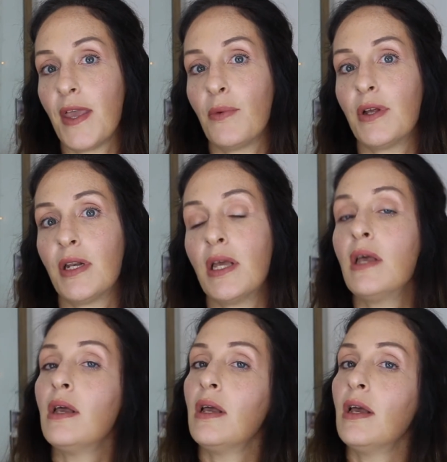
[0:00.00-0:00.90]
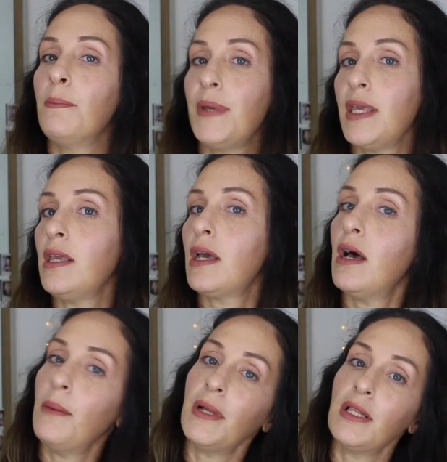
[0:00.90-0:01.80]
they would
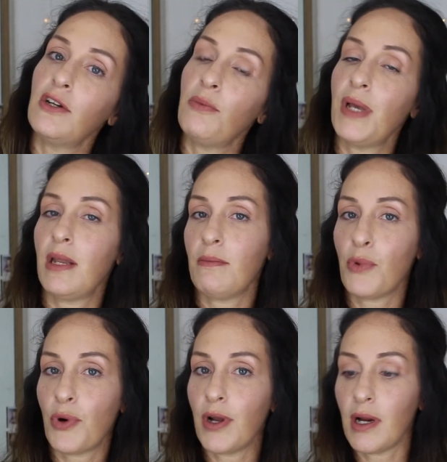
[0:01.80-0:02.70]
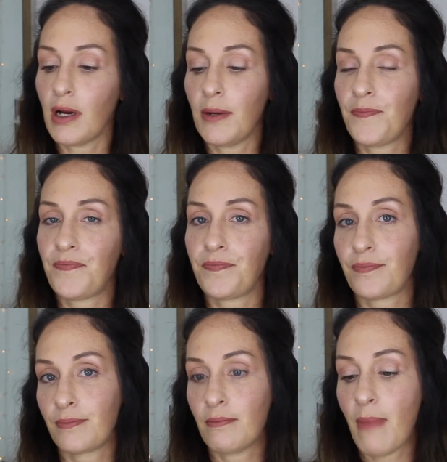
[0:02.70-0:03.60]
become a little bit more
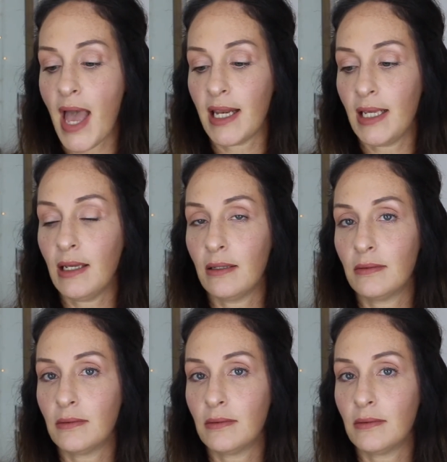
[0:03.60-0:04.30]
matte.